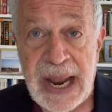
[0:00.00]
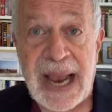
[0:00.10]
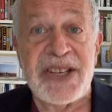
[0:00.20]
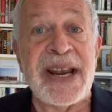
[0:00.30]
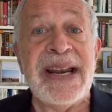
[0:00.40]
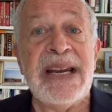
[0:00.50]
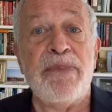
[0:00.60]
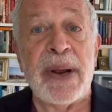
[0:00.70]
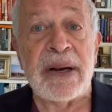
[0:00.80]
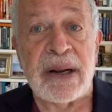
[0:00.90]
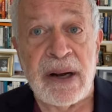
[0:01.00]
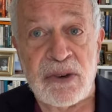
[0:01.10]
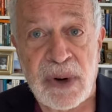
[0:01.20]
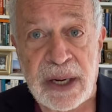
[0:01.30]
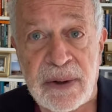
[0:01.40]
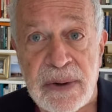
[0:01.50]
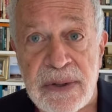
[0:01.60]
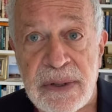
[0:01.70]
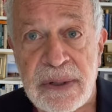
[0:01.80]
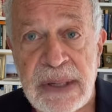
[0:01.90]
as independent contractors